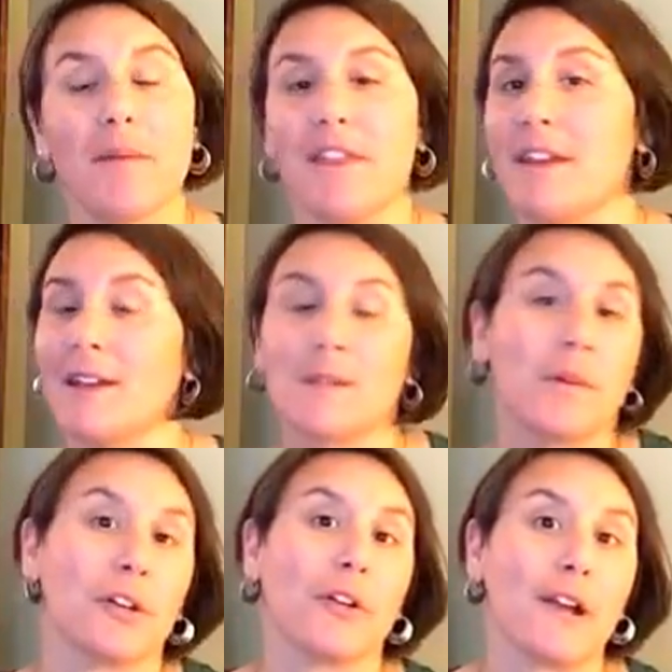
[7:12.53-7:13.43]
I think it's
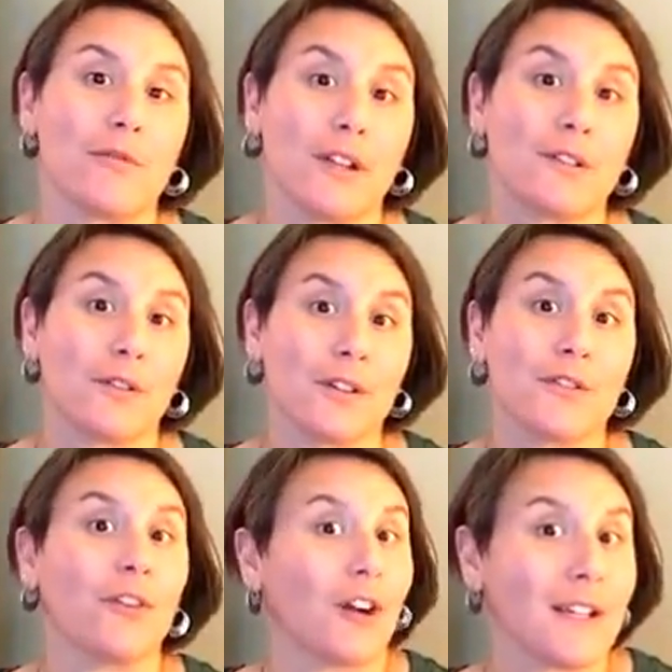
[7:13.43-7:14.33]
been a great resource
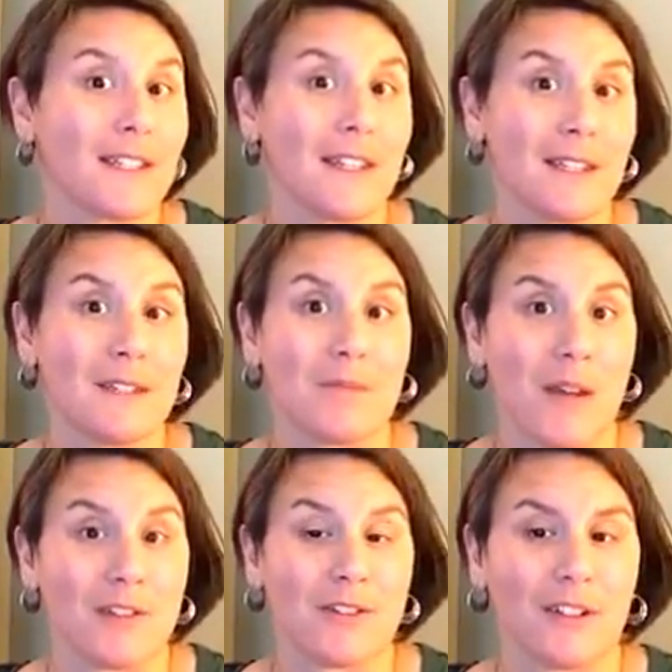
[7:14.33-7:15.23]
for us this
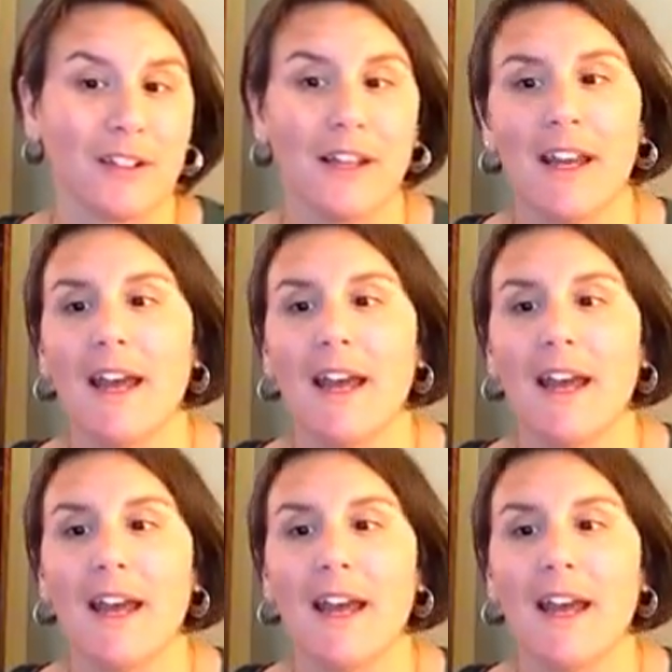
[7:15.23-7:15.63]
semester.